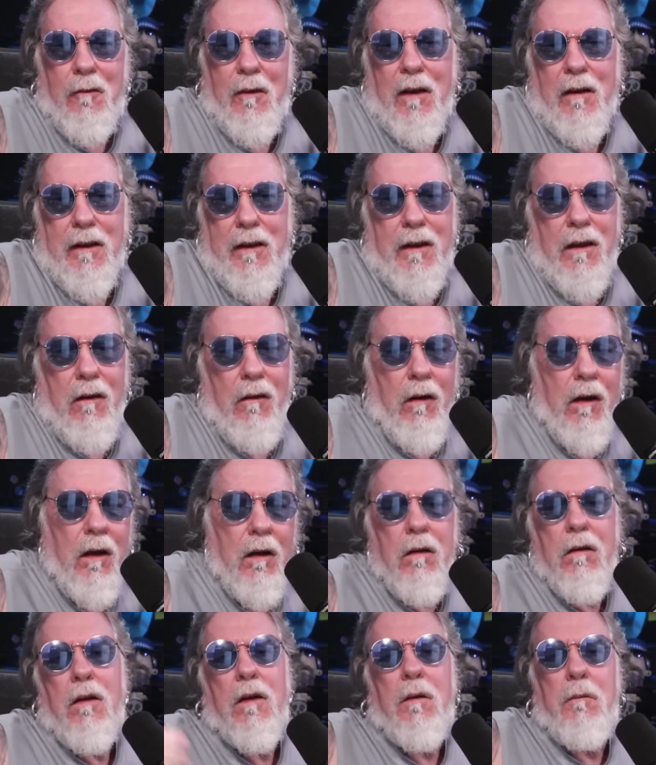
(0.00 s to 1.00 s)
really, you know.
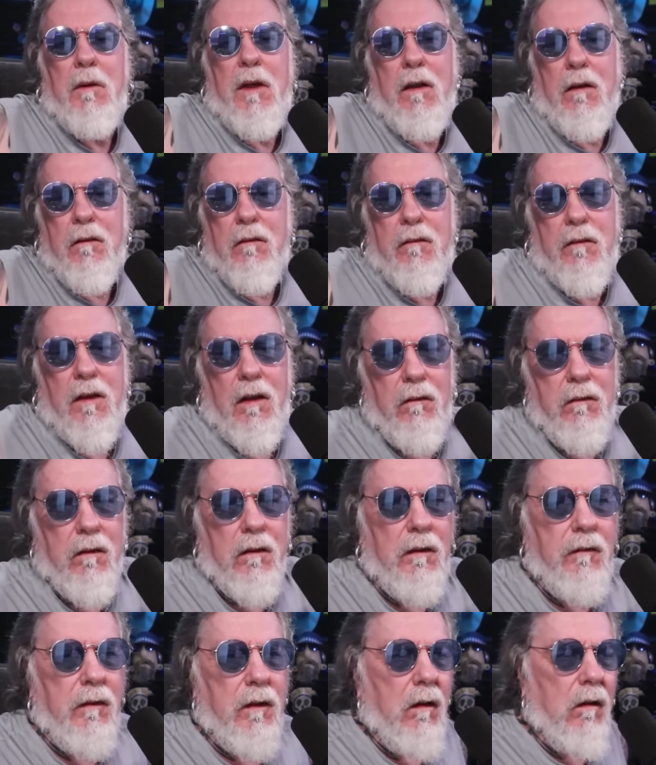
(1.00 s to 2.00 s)
Look, I'm getting stone delivered.